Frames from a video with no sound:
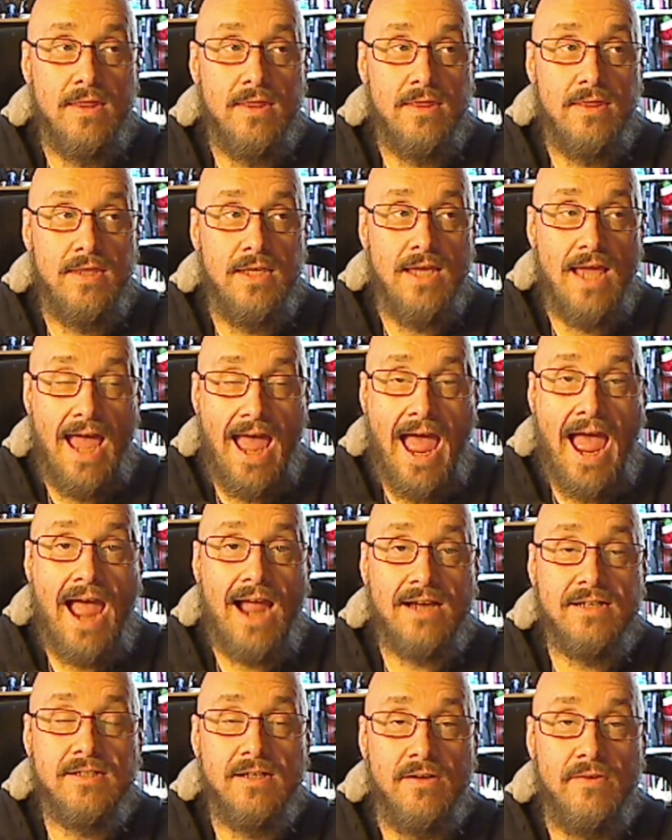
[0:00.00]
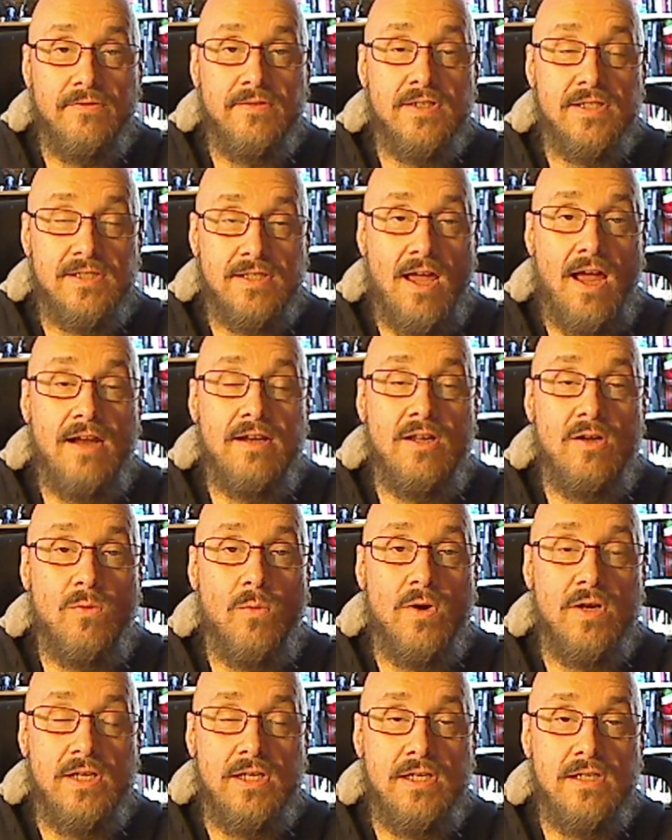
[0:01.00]
the act of deciding
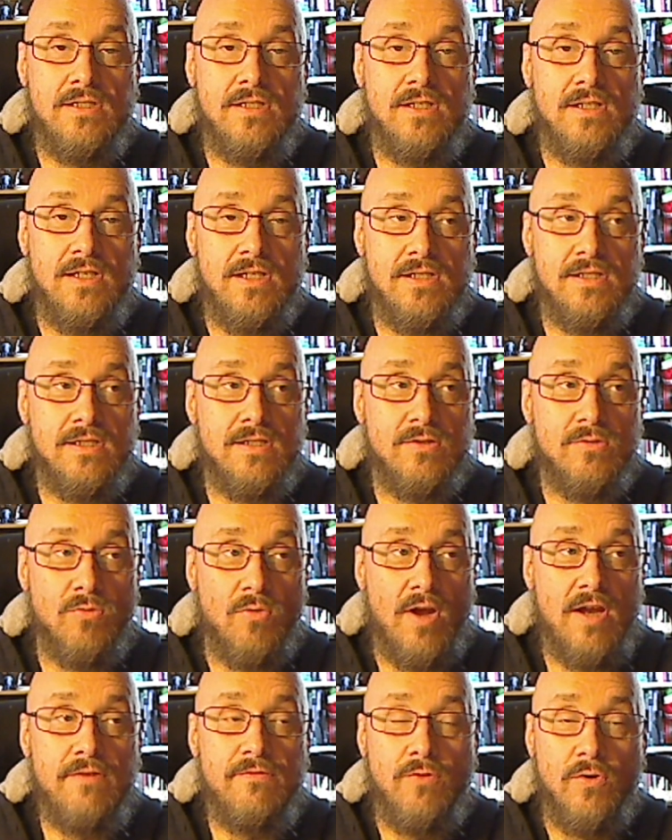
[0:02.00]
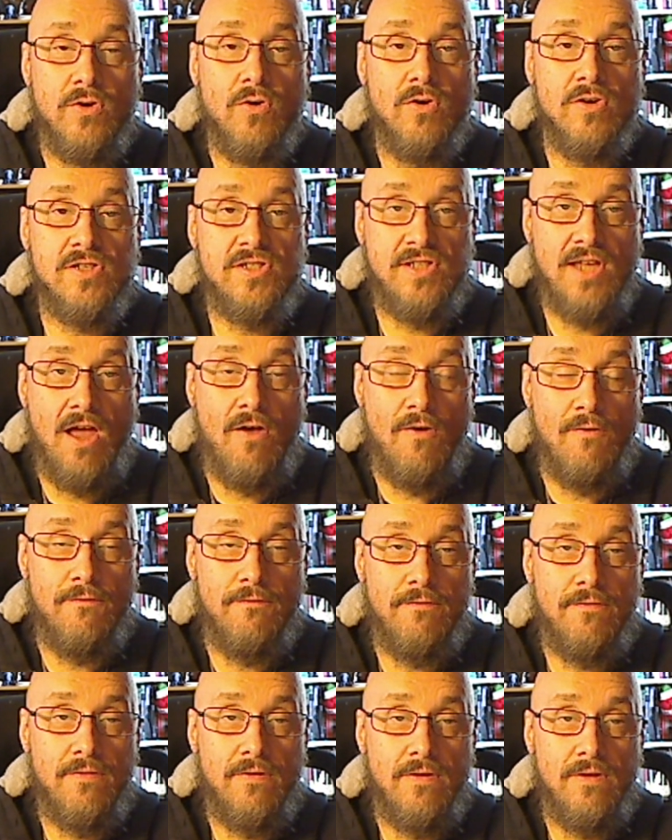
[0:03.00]
what is and isn't right for
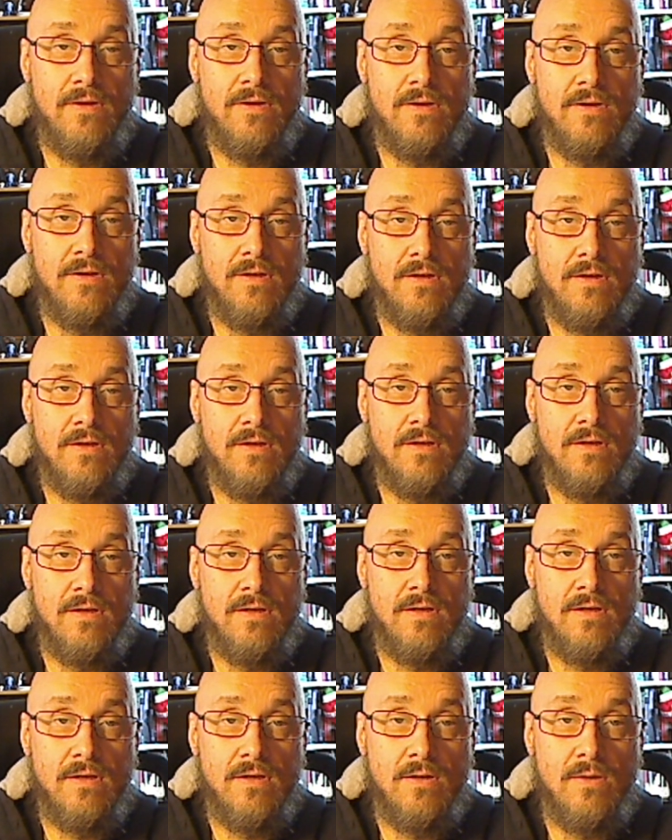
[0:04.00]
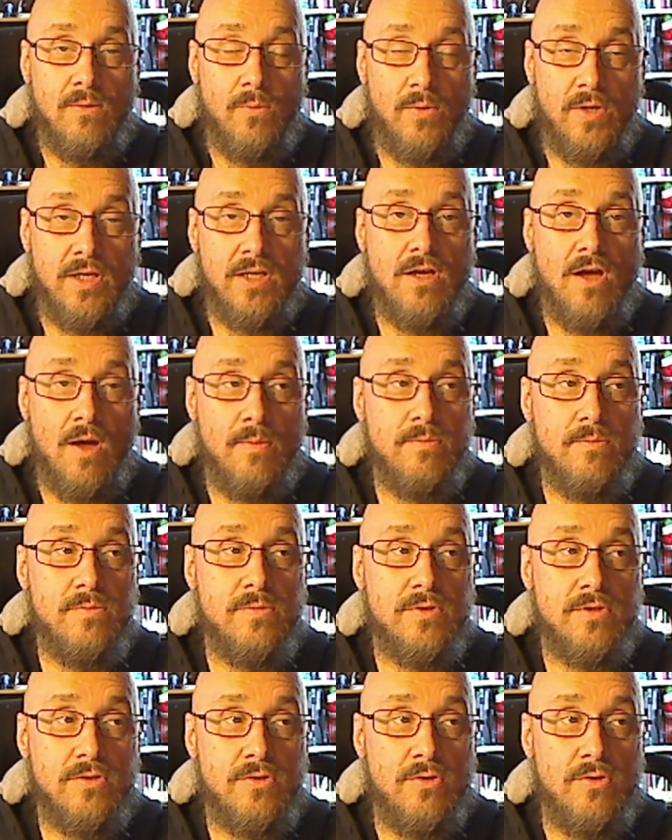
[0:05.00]
yourself, when it
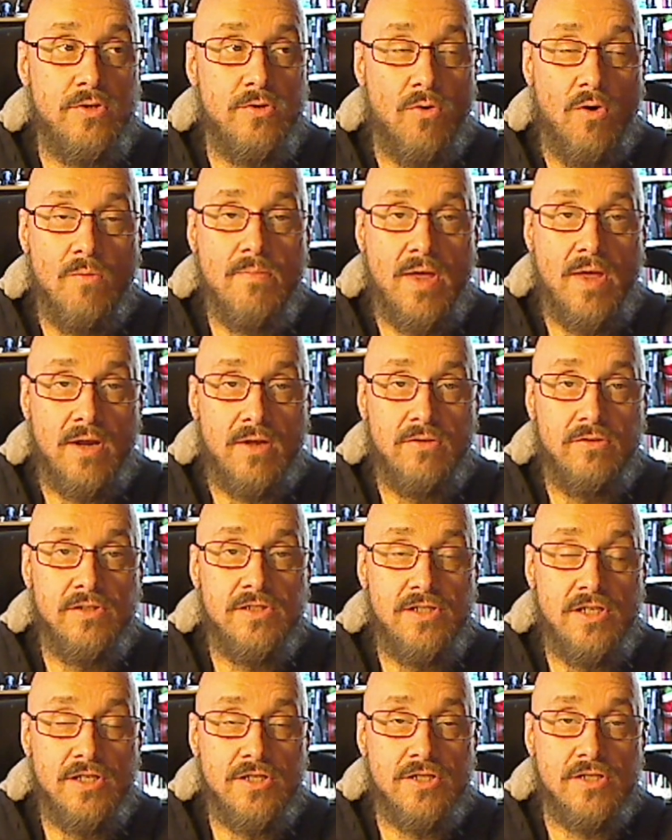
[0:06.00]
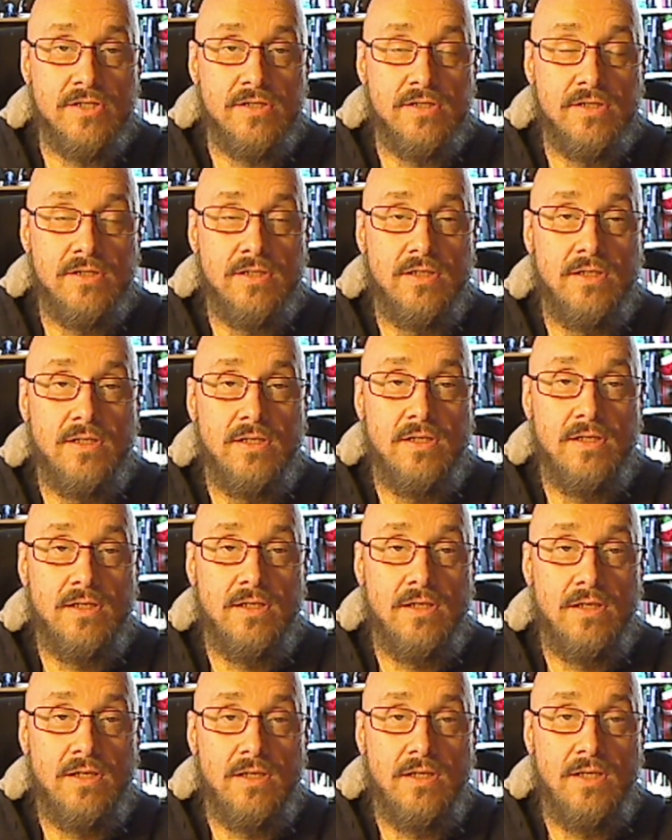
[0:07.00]
comes to your medical decisions,
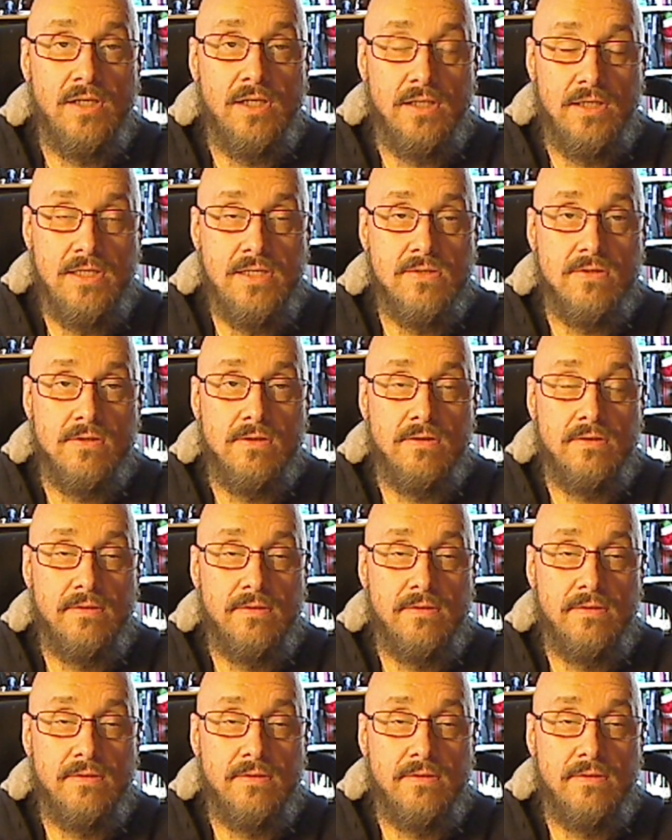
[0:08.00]
illegal.